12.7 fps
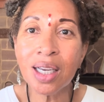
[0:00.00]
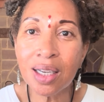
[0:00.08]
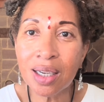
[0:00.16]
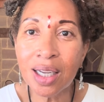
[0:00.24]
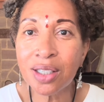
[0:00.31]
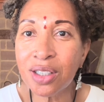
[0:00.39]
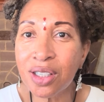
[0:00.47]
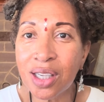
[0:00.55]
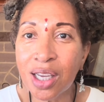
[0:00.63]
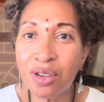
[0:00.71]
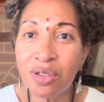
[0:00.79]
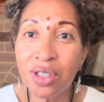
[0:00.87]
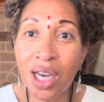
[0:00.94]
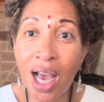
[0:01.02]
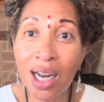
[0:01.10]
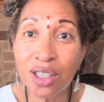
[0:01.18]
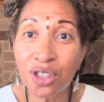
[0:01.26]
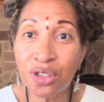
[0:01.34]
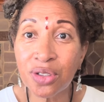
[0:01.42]
let's just say you
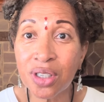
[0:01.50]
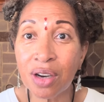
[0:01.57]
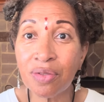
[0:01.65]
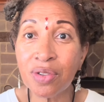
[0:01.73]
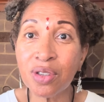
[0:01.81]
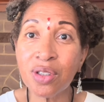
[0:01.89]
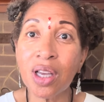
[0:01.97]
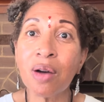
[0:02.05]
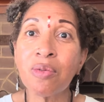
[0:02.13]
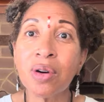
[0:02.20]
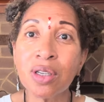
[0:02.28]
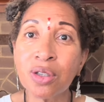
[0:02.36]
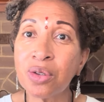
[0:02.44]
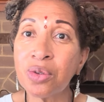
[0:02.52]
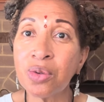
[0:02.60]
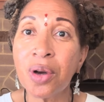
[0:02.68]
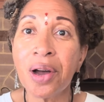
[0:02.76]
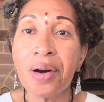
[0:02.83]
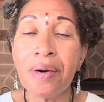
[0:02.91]
challenge yourself and you say, I want to
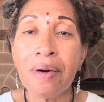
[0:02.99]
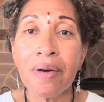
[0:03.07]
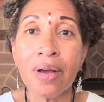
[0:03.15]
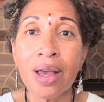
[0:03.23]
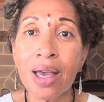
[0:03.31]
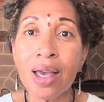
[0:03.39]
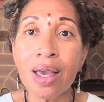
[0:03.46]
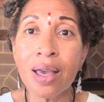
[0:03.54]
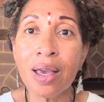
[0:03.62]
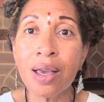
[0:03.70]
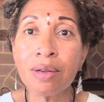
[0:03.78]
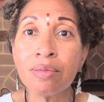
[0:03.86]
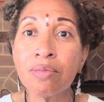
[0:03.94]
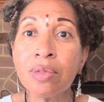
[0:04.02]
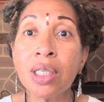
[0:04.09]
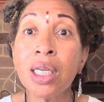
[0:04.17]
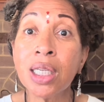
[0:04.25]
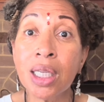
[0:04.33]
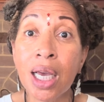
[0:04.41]
do a
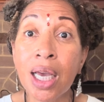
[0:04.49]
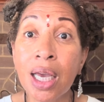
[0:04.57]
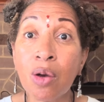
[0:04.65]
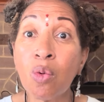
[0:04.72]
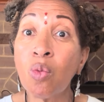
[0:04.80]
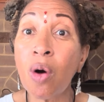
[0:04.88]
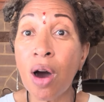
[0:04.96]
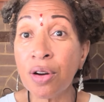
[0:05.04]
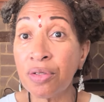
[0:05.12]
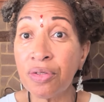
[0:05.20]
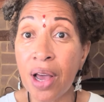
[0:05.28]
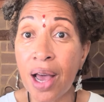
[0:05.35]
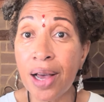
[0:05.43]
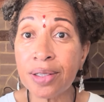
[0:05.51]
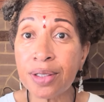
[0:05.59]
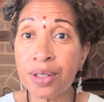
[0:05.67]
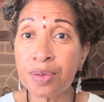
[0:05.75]
10-day water fast.